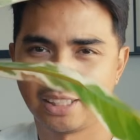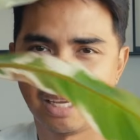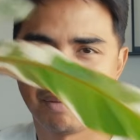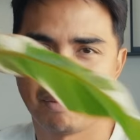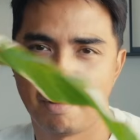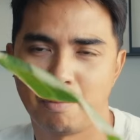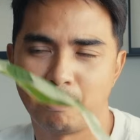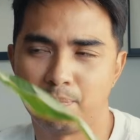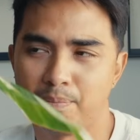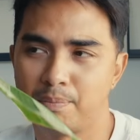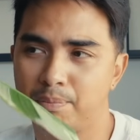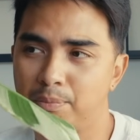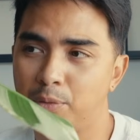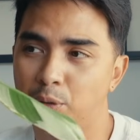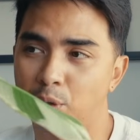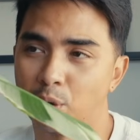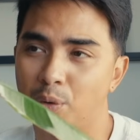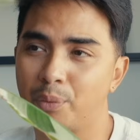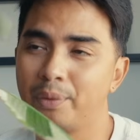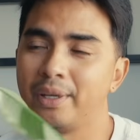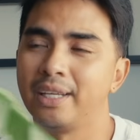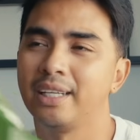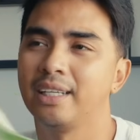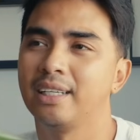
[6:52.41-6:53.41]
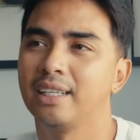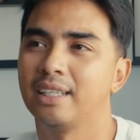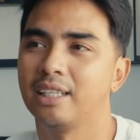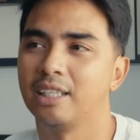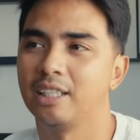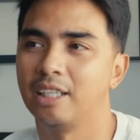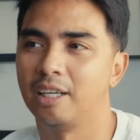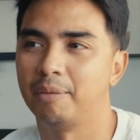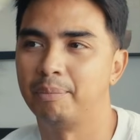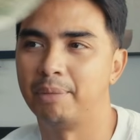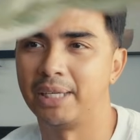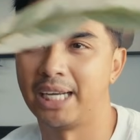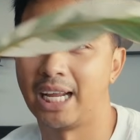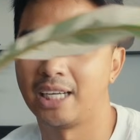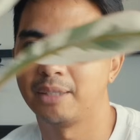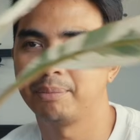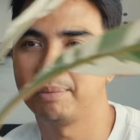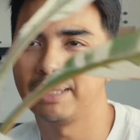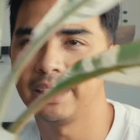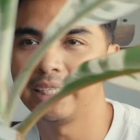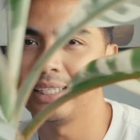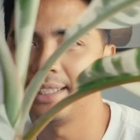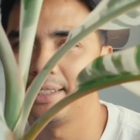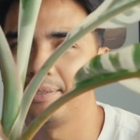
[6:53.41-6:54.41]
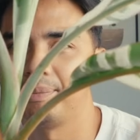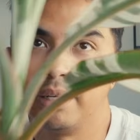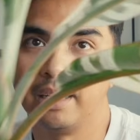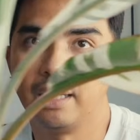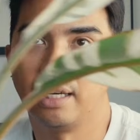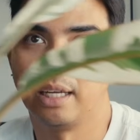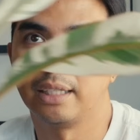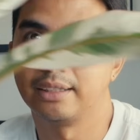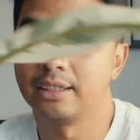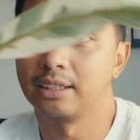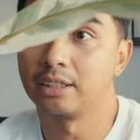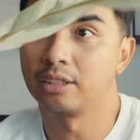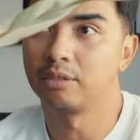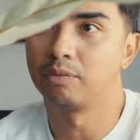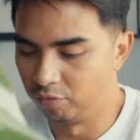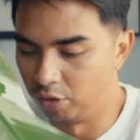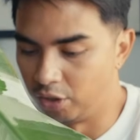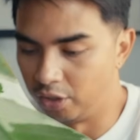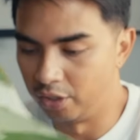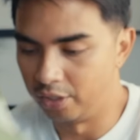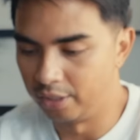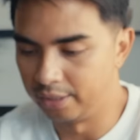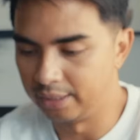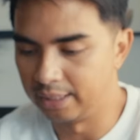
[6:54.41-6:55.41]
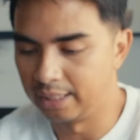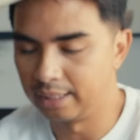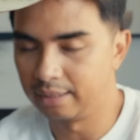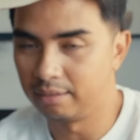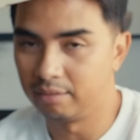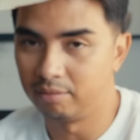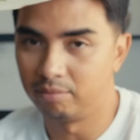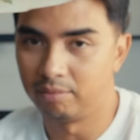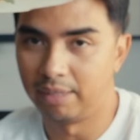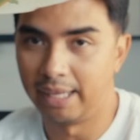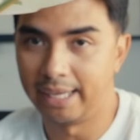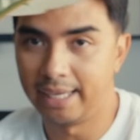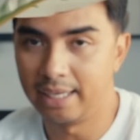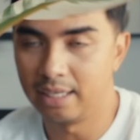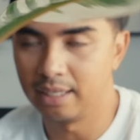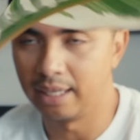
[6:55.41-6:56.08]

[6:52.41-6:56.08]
time I'm growing a banana plant, and I just learned that they